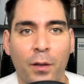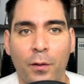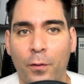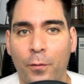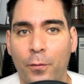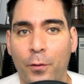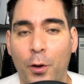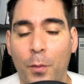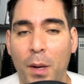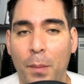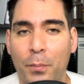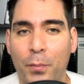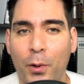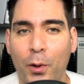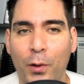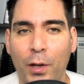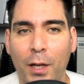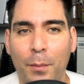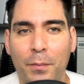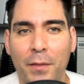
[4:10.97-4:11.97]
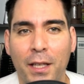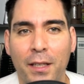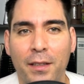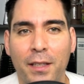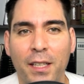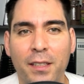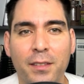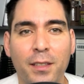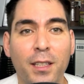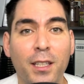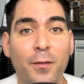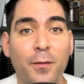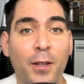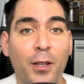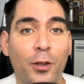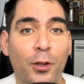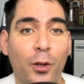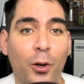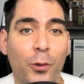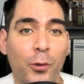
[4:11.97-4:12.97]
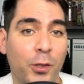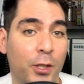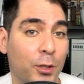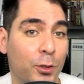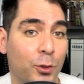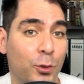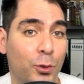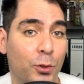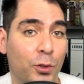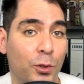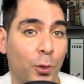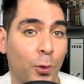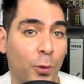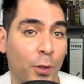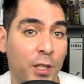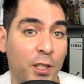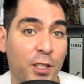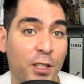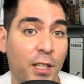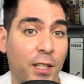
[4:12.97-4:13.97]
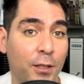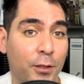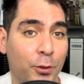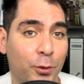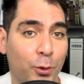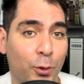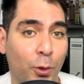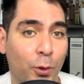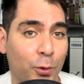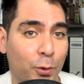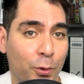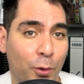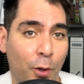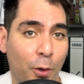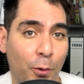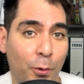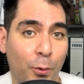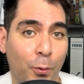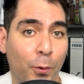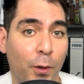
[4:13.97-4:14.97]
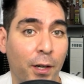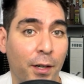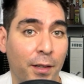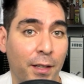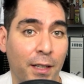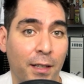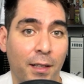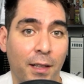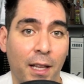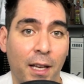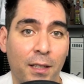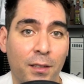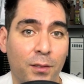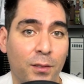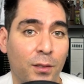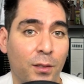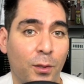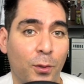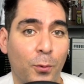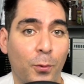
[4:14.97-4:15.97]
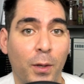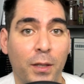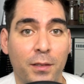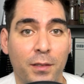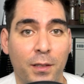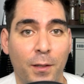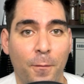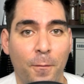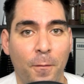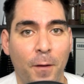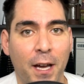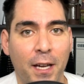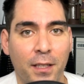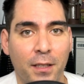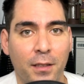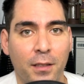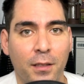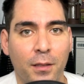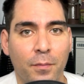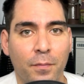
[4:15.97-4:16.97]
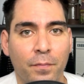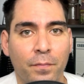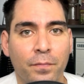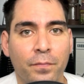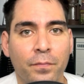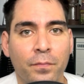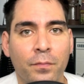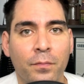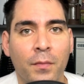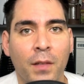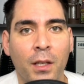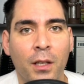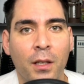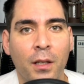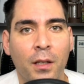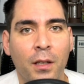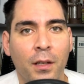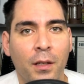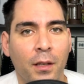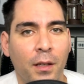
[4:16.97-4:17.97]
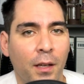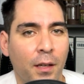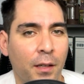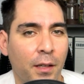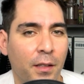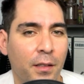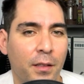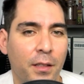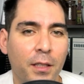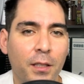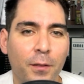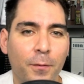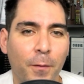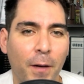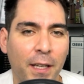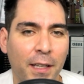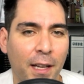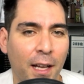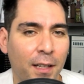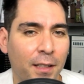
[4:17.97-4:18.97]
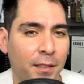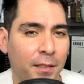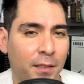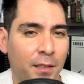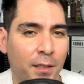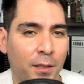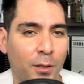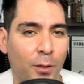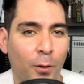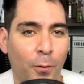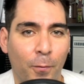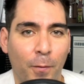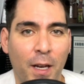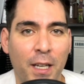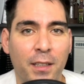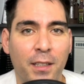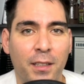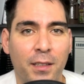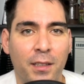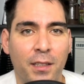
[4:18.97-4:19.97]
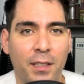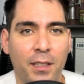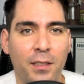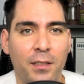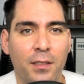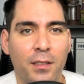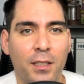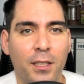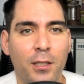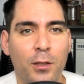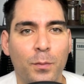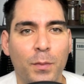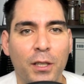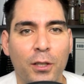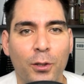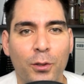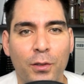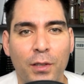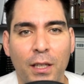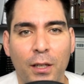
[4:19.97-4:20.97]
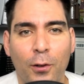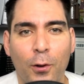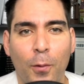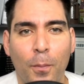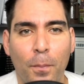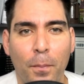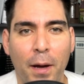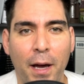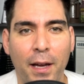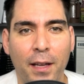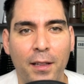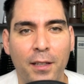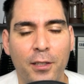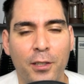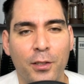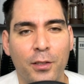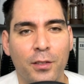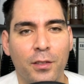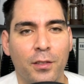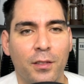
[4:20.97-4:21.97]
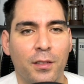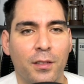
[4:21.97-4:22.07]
from a program that doesn't even know the original source code where the class was defined. This finality of ADTs is because the compiler